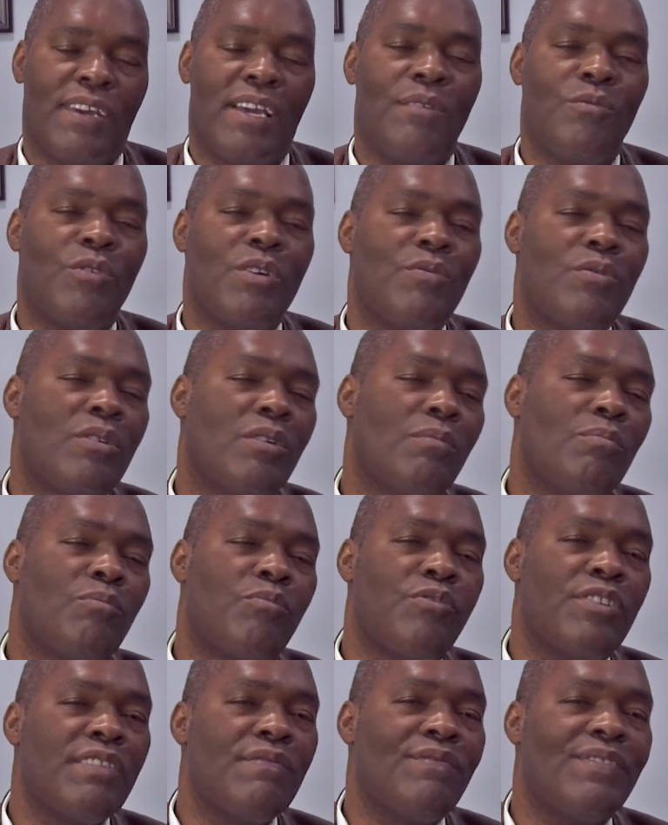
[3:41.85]
And we will
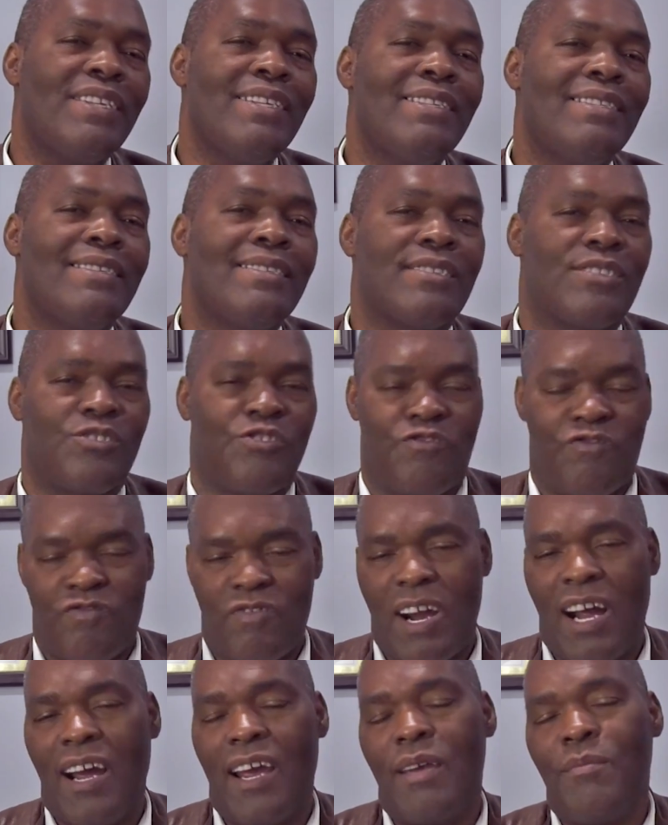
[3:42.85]
briefly
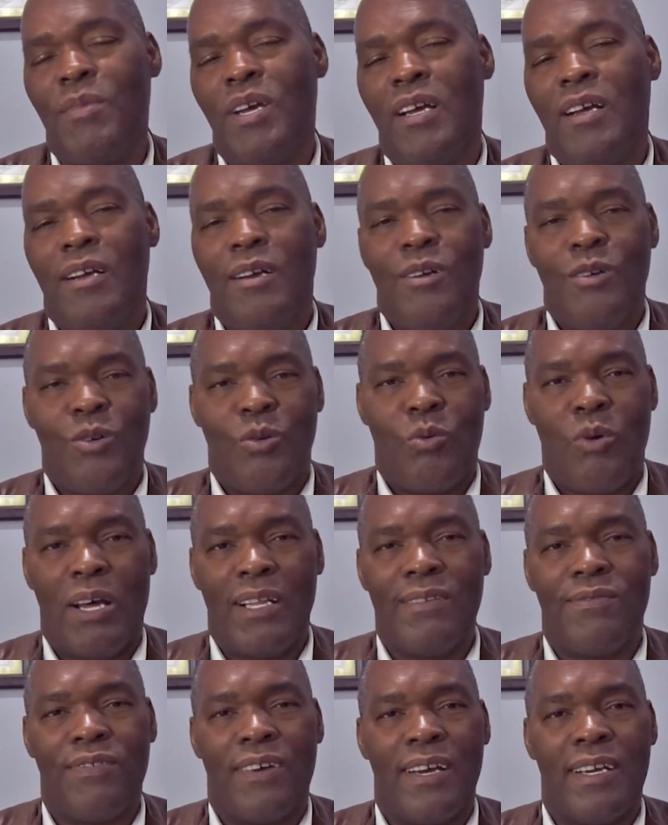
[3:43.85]
describe
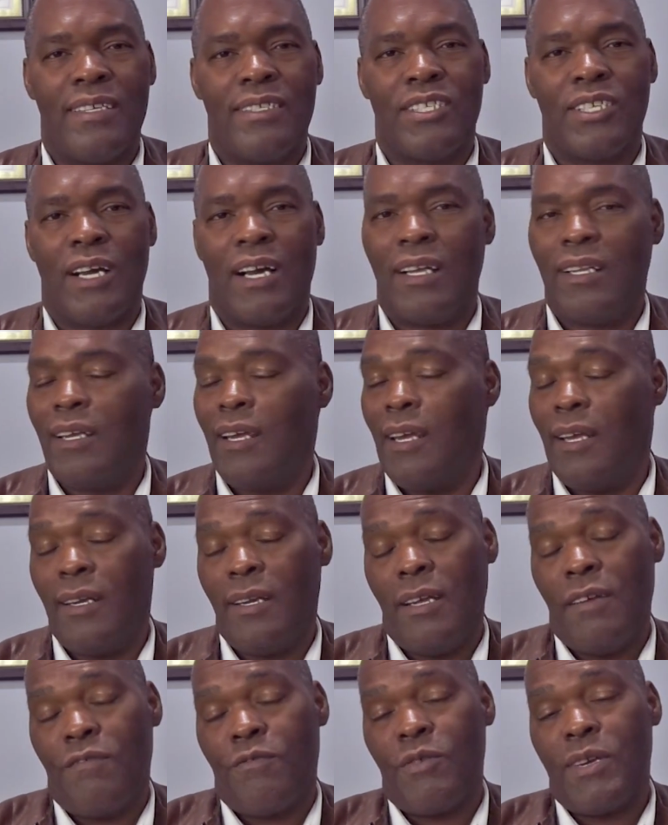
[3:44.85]
qualifying child, and
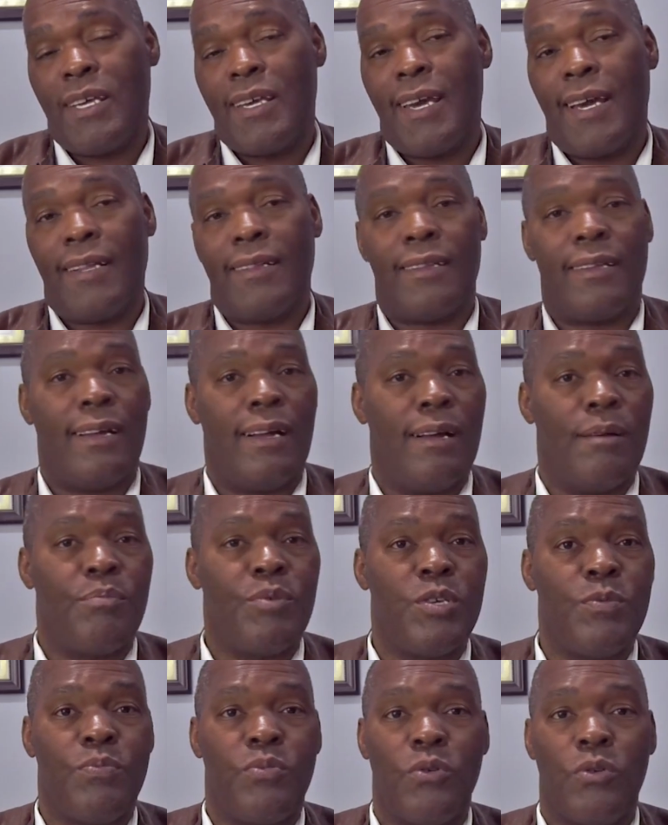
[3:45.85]
if we get
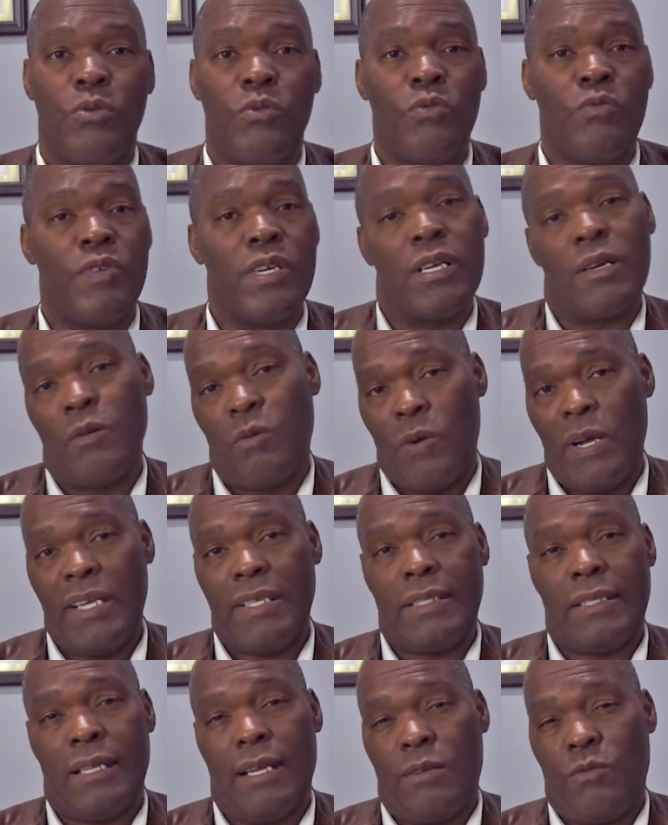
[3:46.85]
people who
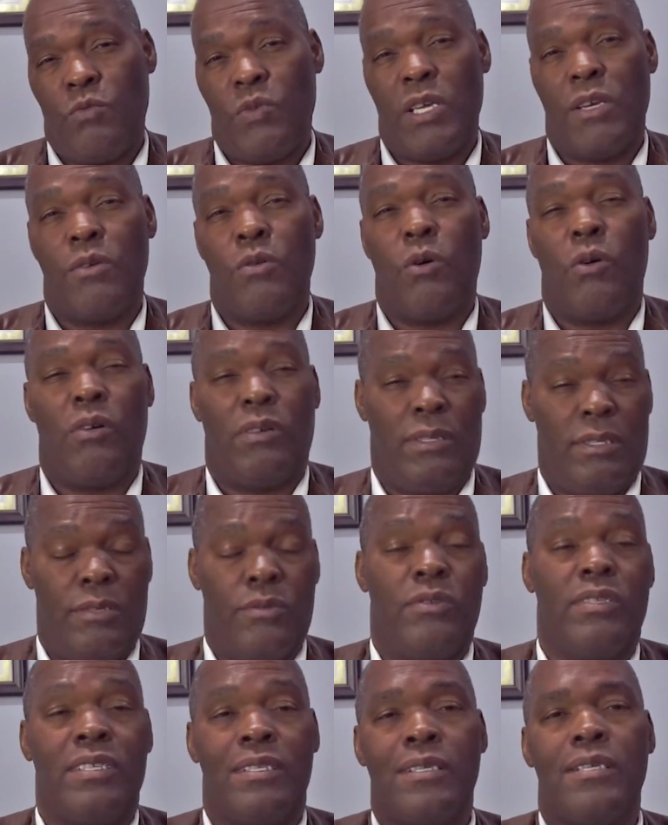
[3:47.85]
request that we go a
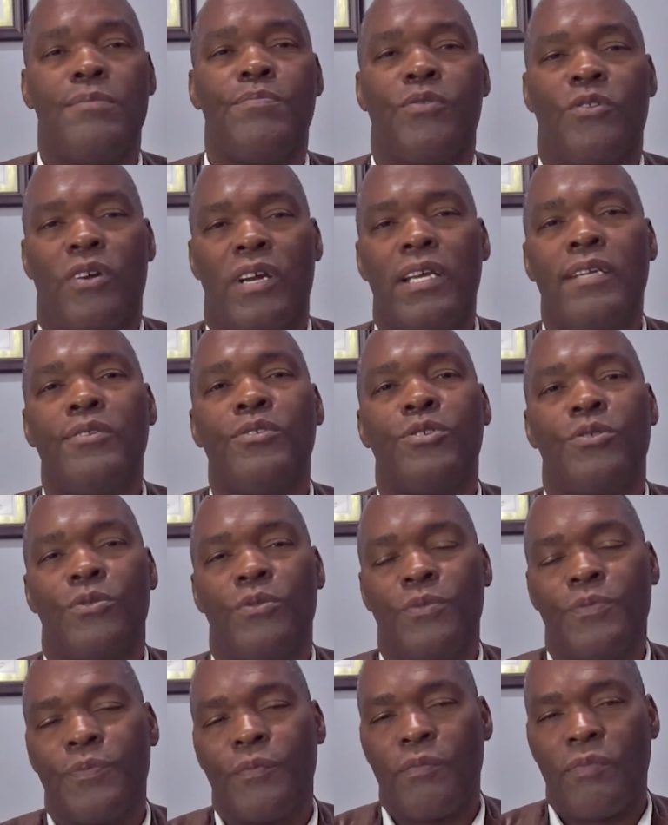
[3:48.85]
little deeper
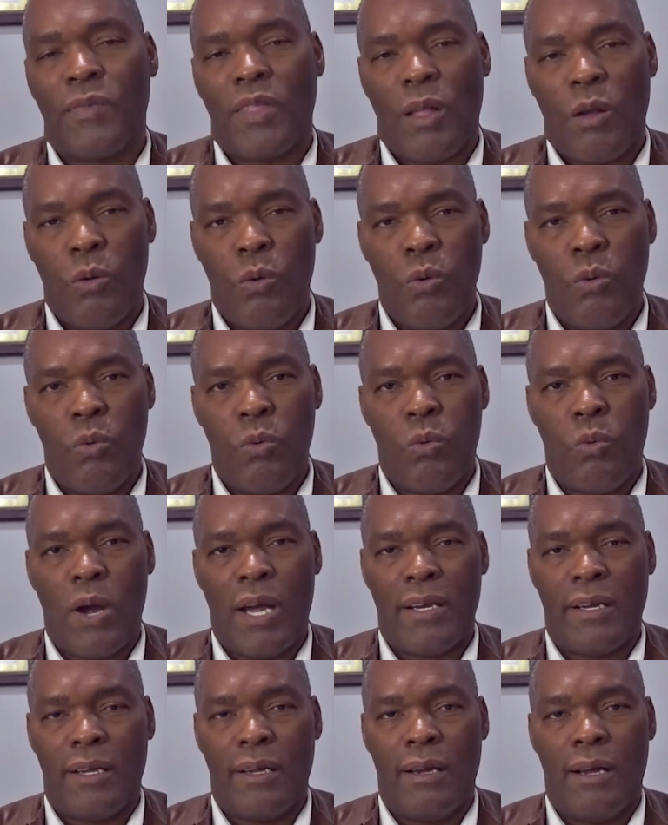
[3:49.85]
into
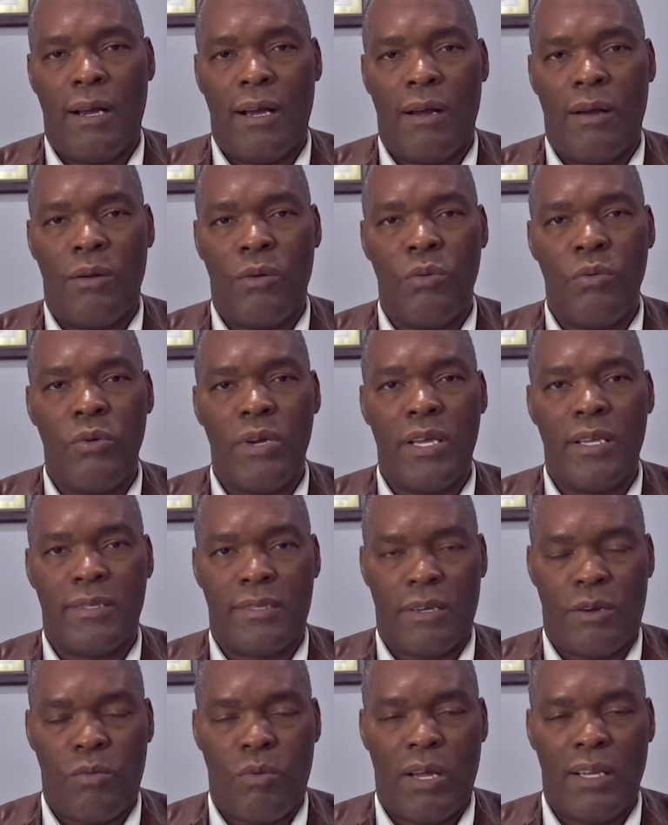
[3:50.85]
who is
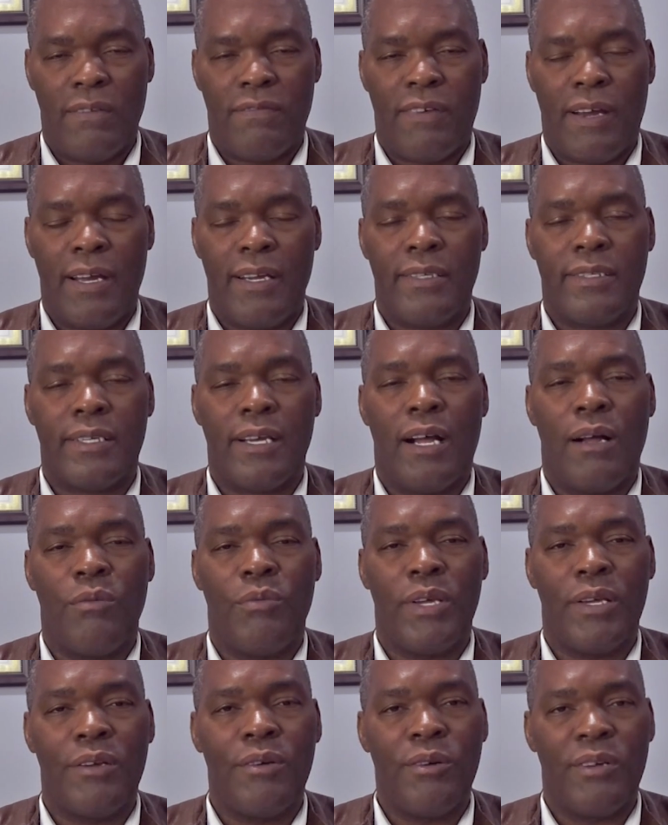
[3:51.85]
a qualifying child,
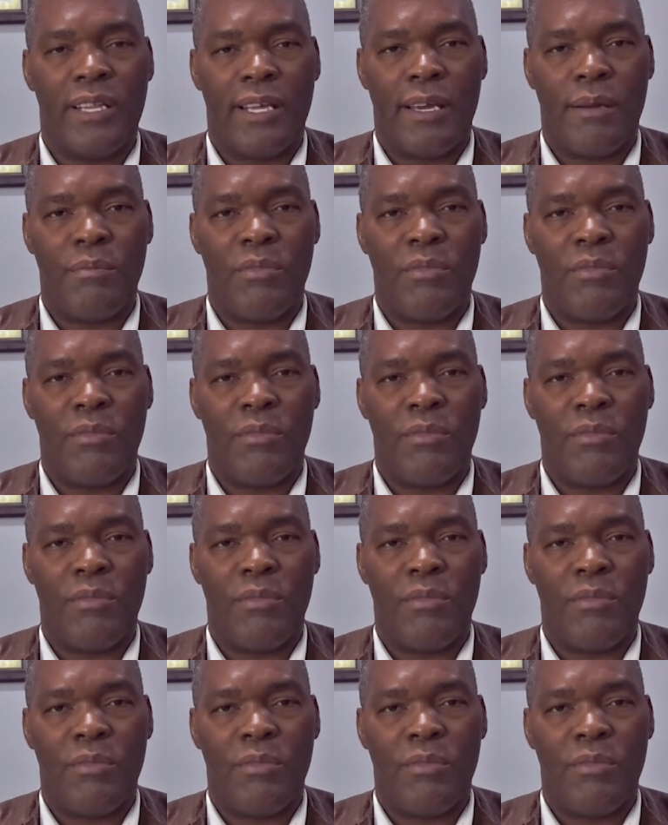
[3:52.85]
we go there.